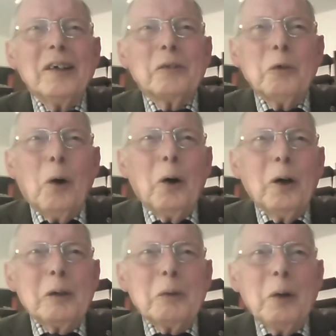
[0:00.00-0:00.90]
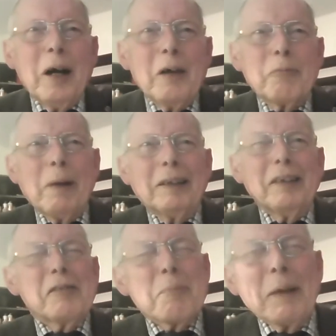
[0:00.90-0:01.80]
to all who have
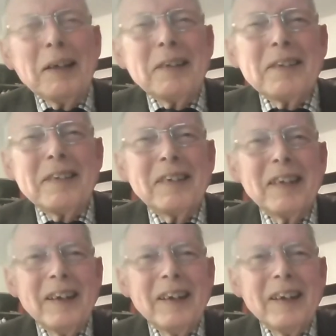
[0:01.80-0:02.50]
participated